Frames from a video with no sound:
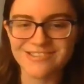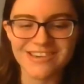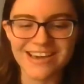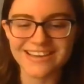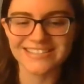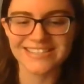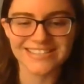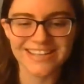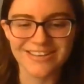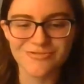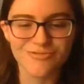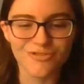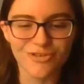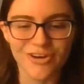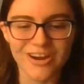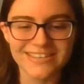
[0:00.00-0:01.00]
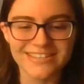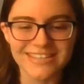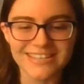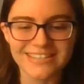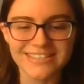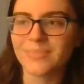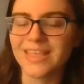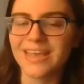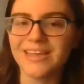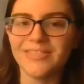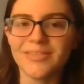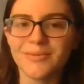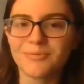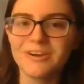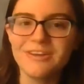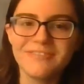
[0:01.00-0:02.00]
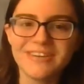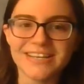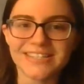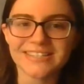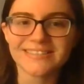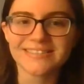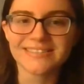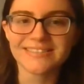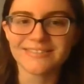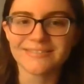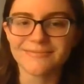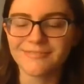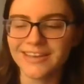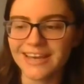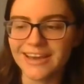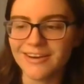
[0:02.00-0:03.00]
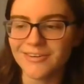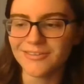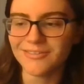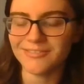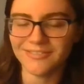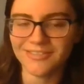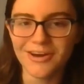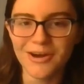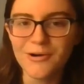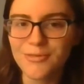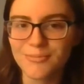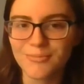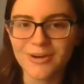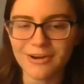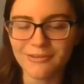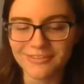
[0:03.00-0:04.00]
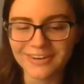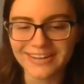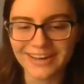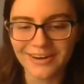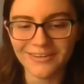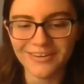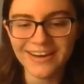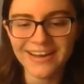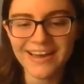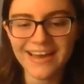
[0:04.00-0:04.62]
existential crisis in the previous video, the Oathbringer video,